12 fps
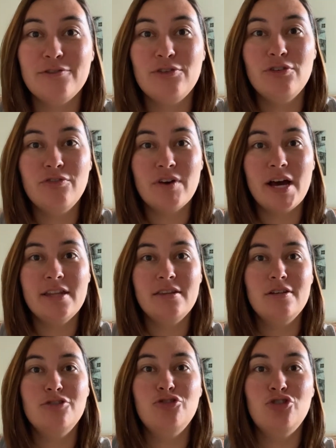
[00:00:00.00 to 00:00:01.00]
If you find
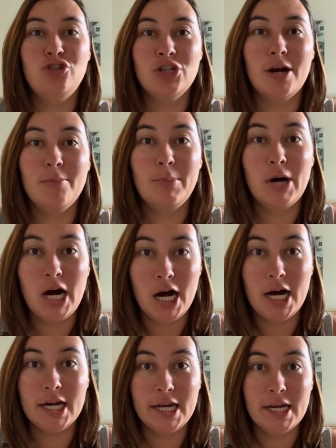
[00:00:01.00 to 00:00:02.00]
these, jump
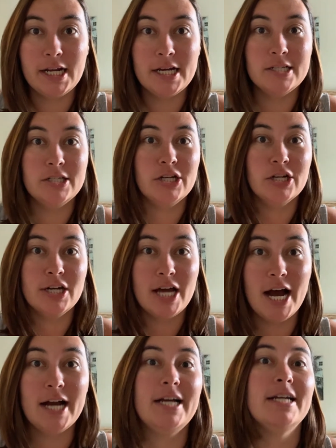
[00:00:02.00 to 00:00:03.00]
on it, because you're
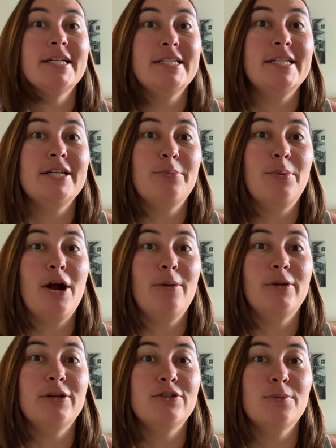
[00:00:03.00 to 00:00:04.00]
not going to see it
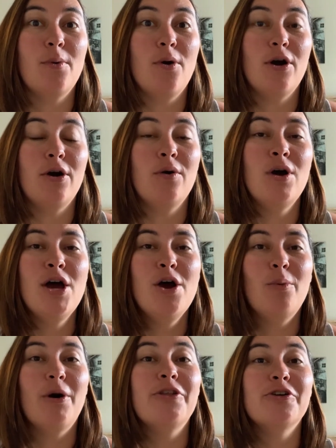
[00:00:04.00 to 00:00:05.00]
probably tomorrow.
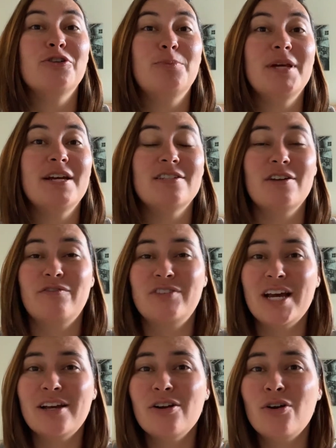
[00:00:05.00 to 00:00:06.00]
Whether it's because of
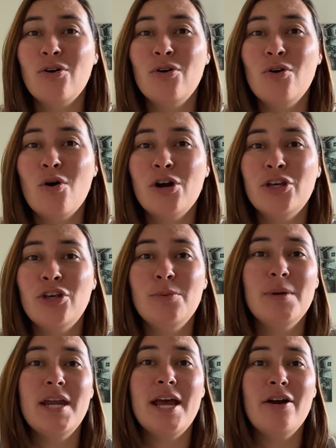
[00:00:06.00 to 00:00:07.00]
technical or
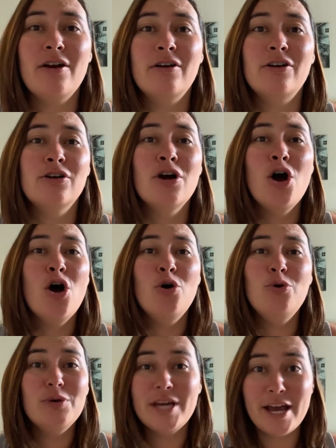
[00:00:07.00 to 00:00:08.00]
human error,
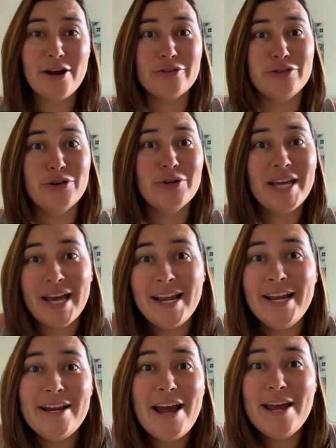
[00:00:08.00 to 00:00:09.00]
who cares? You're
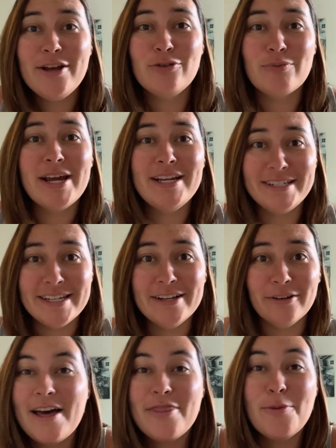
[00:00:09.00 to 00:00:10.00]
getting a great
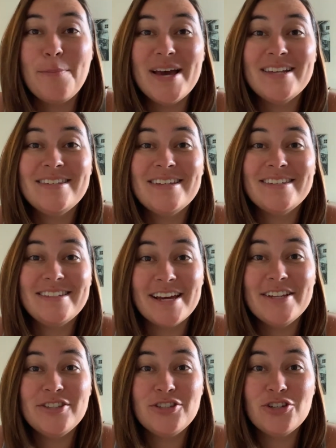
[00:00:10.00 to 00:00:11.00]
deal. The best
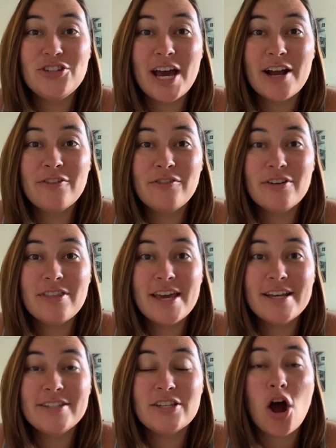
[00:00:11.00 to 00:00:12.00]
sites to check for
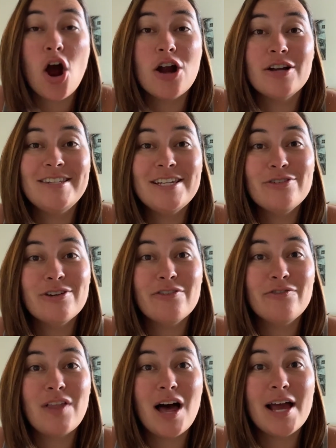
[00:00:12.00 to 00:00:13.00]
this are
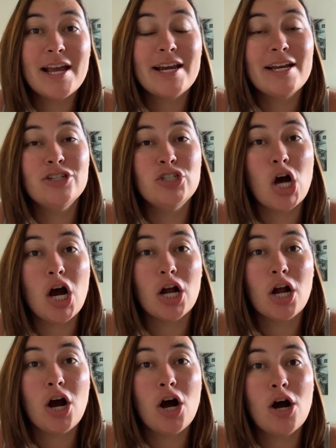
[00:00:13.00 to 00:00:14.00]

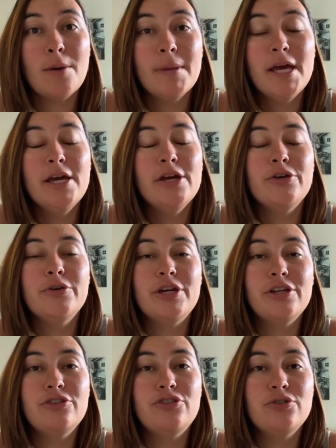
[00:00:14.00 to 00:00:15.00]
secretflying.com. You
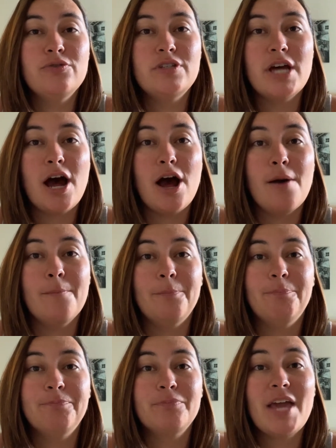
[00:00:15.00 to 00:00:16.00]
can choose
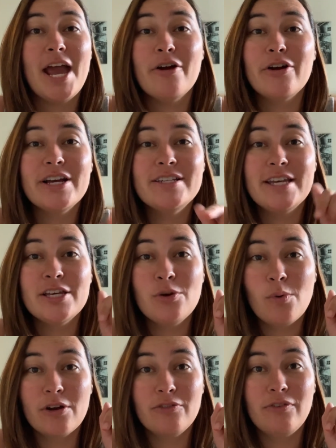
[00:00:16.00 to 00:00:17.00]
areas that you
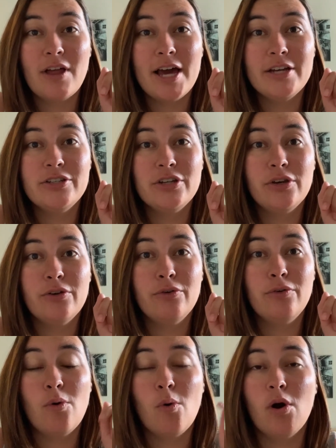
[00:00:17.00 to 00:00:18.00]
want to fly
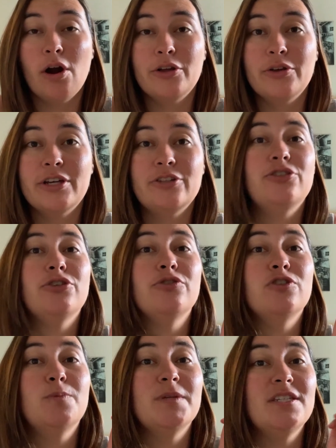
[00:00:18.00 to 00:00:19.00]
to, or you can
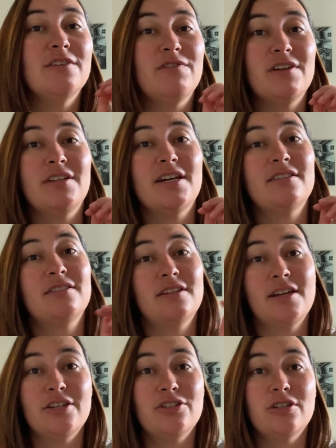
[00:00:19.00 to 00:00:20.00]
choose specific
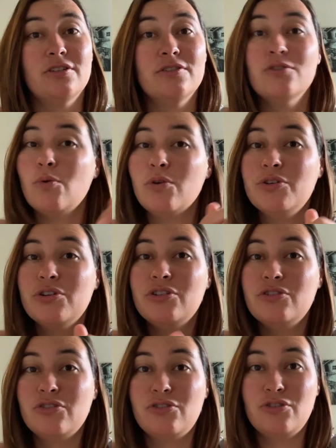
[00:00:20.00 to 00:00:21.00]
destinations, or you
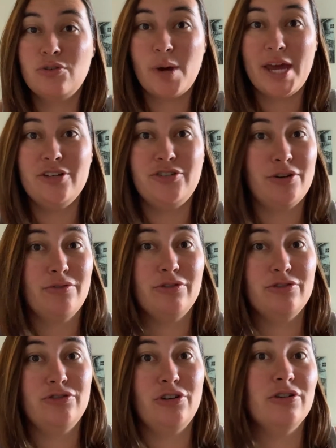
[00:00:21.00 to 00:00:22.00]
can just do a
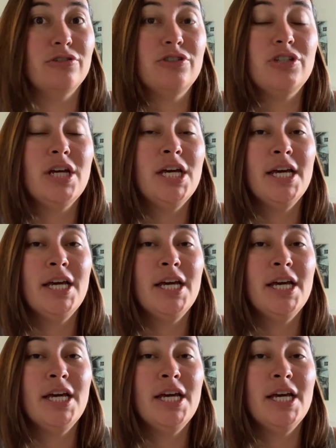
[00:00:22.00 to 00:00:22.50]
general search.